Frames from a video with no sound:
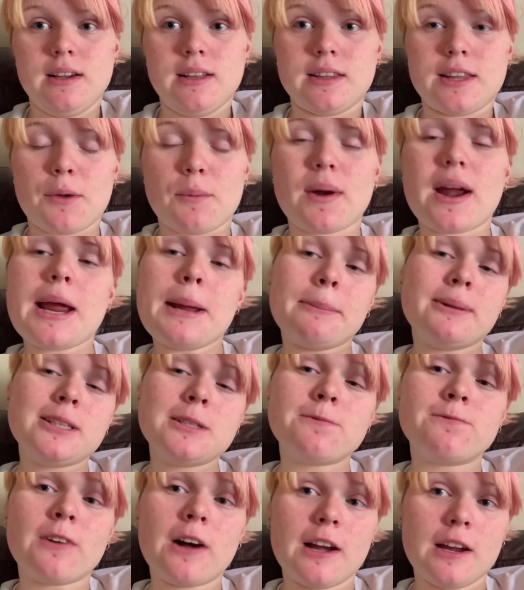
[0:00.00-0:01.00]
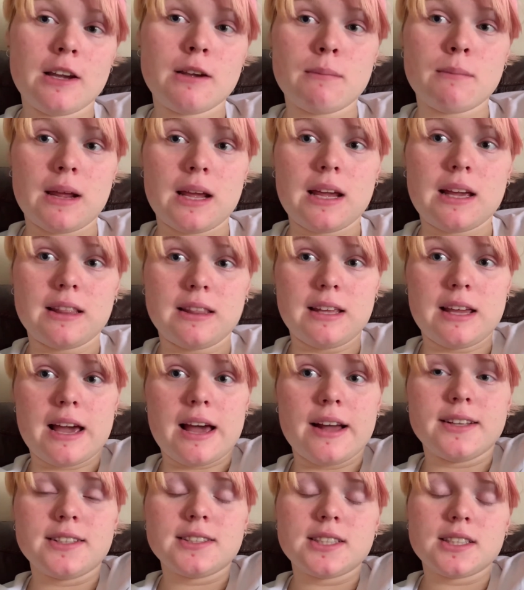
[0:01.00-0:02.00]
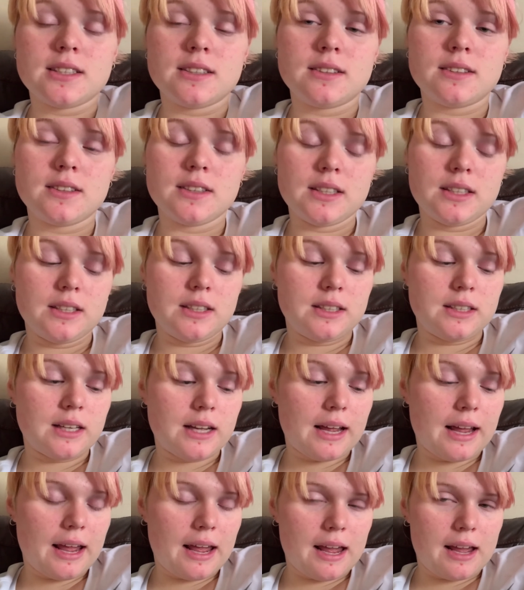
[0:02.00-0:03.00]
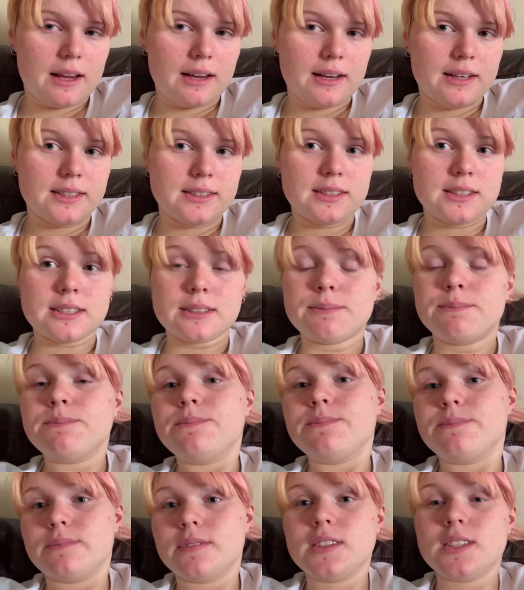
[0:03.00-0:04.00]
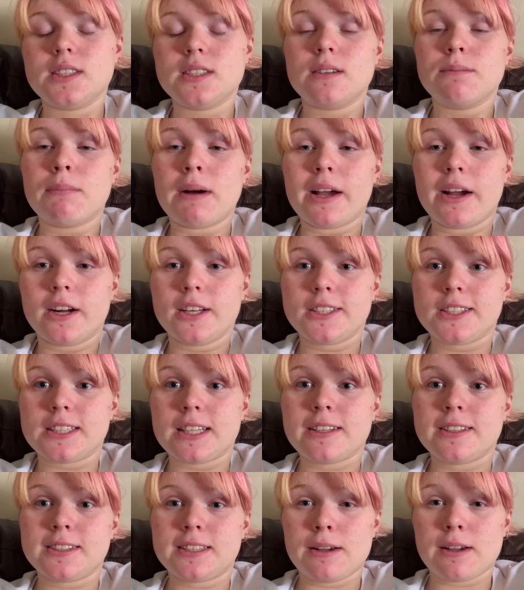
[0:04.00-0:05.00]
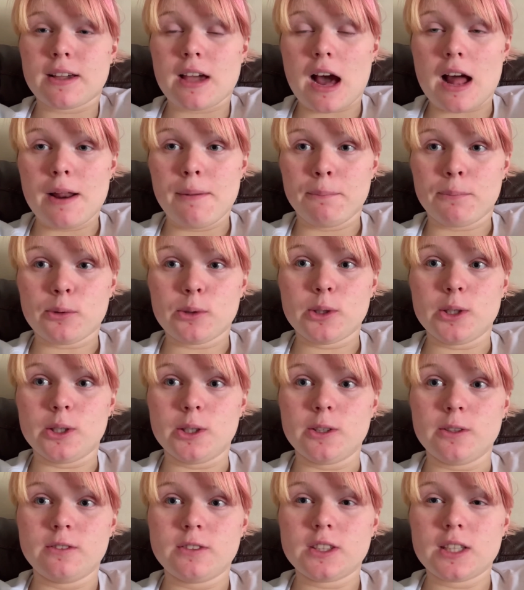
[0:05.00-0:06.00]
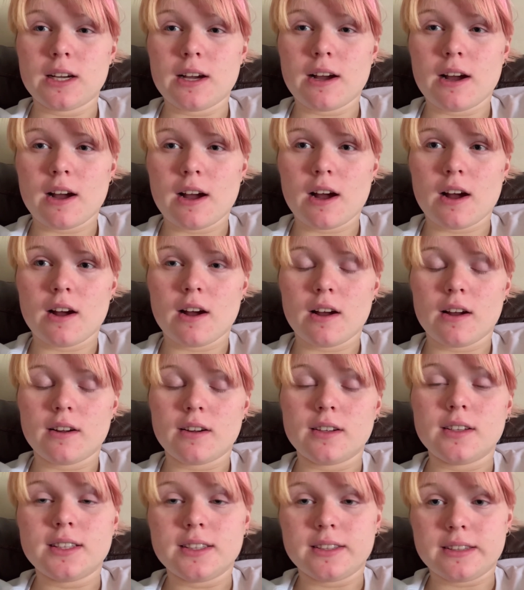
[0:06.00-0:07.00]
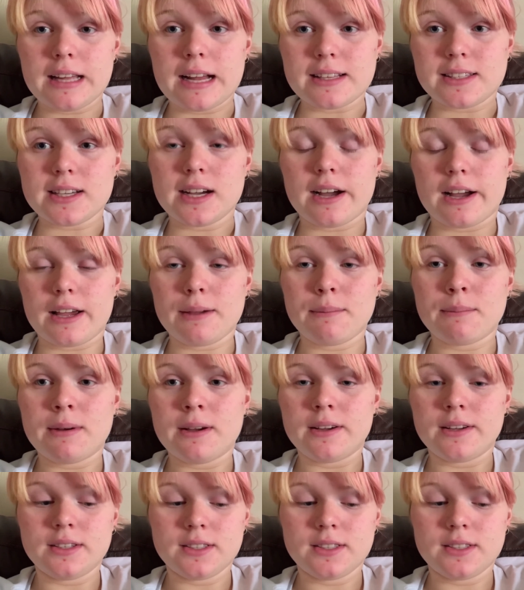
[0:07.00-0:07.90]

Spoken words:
They were able to find me in the end, and my art skills got improved that time.